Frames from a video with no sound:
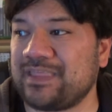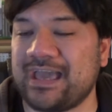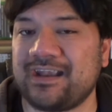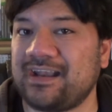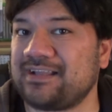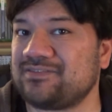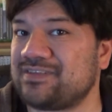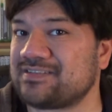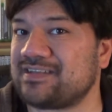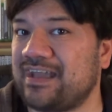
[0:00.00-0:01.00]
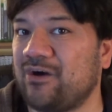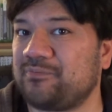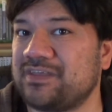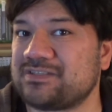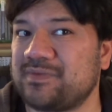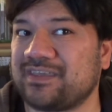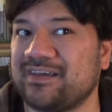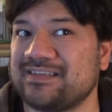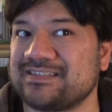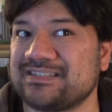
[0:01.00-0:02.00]
the editing doesn't help this
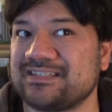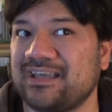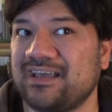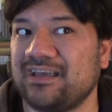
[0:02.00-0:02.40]
because